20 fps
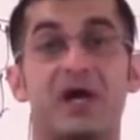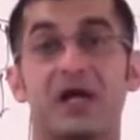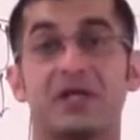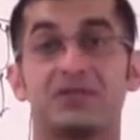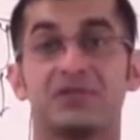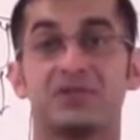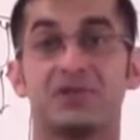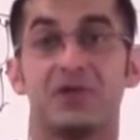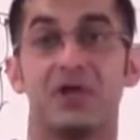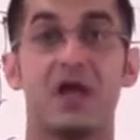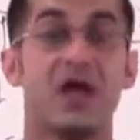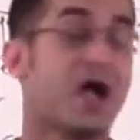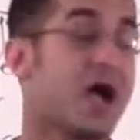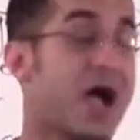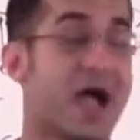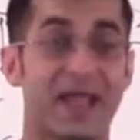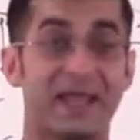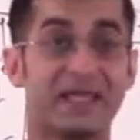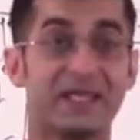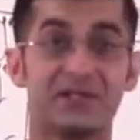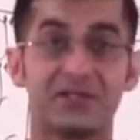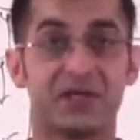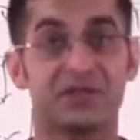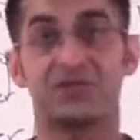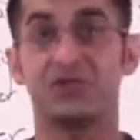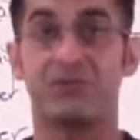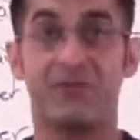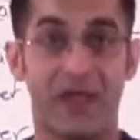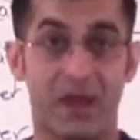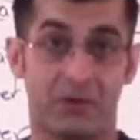touch. I can
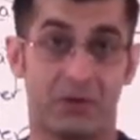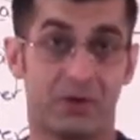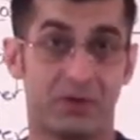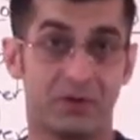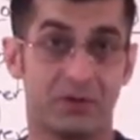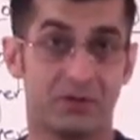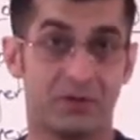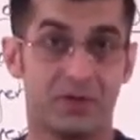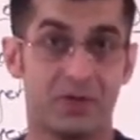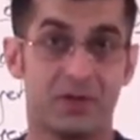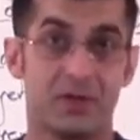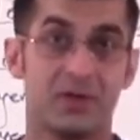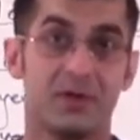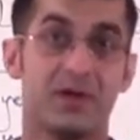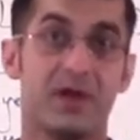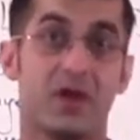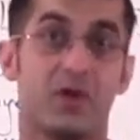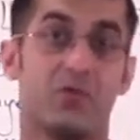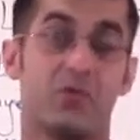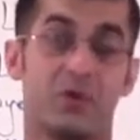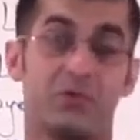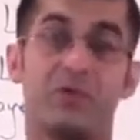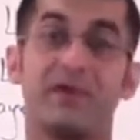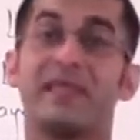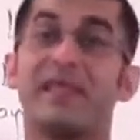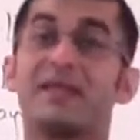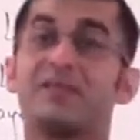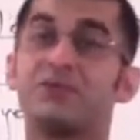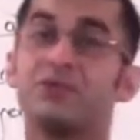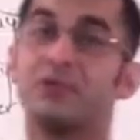touch a router. Now, when we
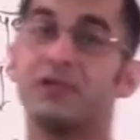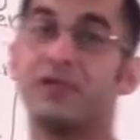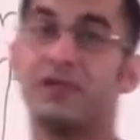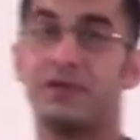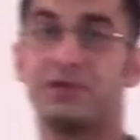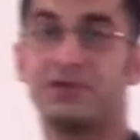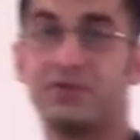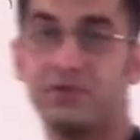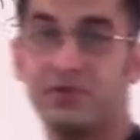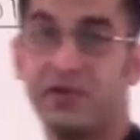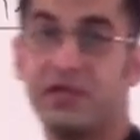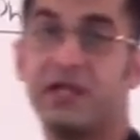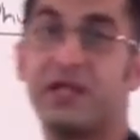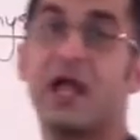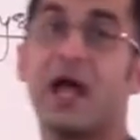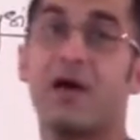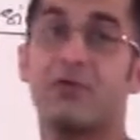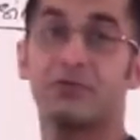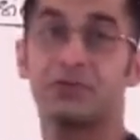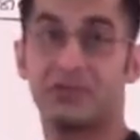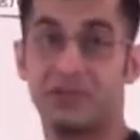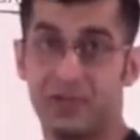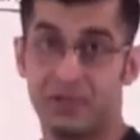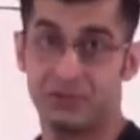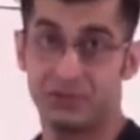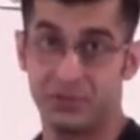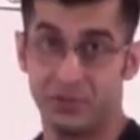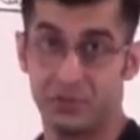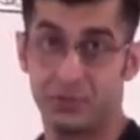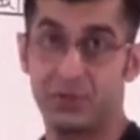get to layer 3, I will
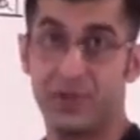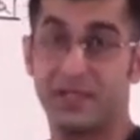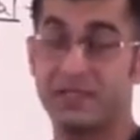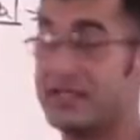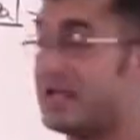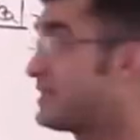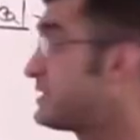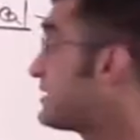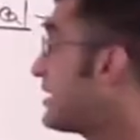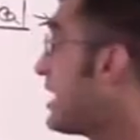tell you at that